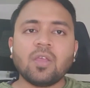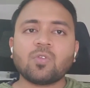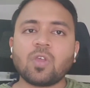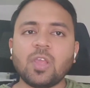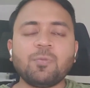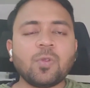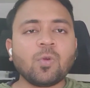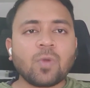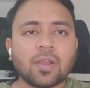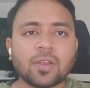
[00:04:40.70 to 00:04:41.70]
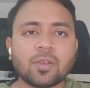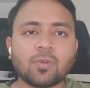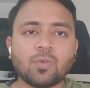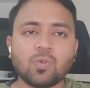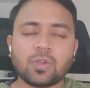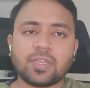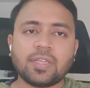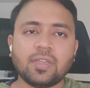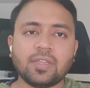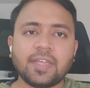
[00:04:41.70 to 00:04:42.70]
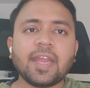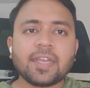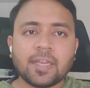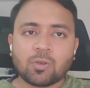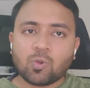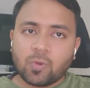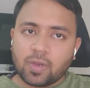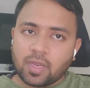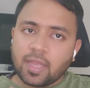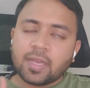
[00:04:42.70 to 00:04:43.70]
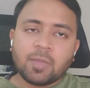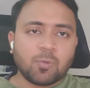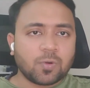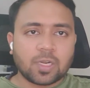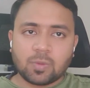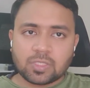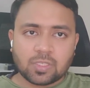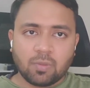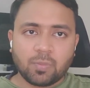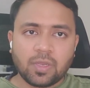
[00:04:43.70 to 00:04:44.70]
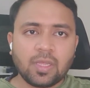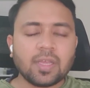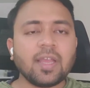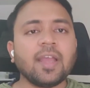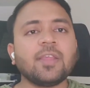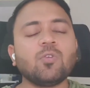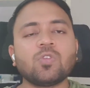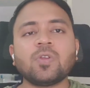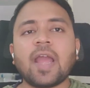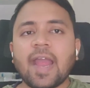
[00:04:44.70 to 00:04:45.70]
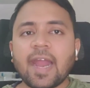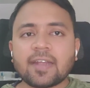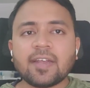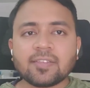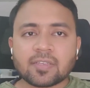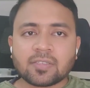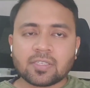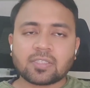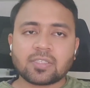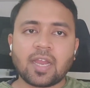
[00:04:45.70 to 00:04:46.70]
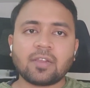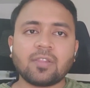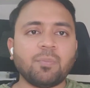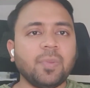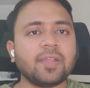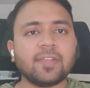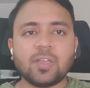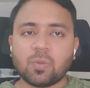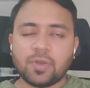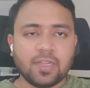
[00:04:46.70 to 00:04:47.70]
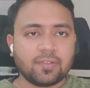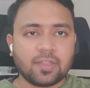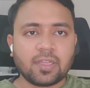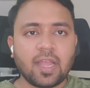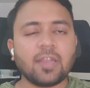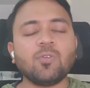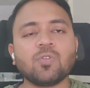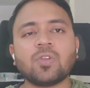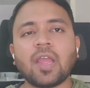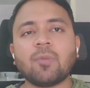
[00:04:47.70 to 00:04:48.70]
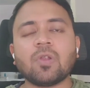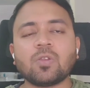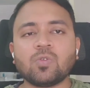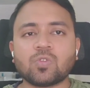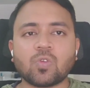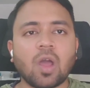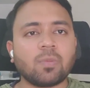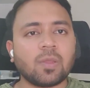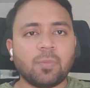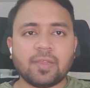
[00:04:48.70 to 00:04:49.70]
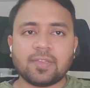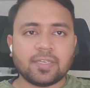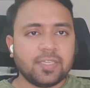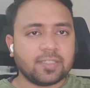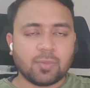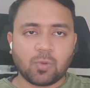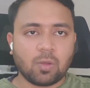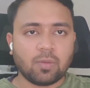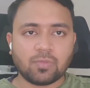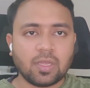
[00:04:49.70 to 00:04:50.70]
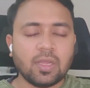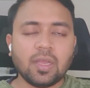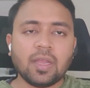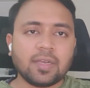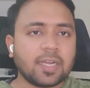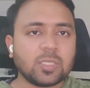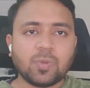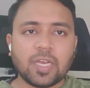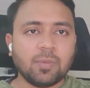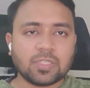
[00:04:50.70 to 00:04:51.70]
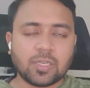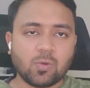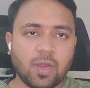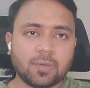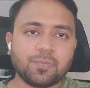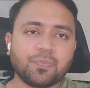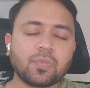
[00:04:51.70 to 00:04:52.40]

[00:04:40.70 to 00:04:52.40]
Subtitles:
So if you wanted to get into any product based company, you should at least understand the basic of DSA and you should able to solve the basic DSA problems. That is very much required.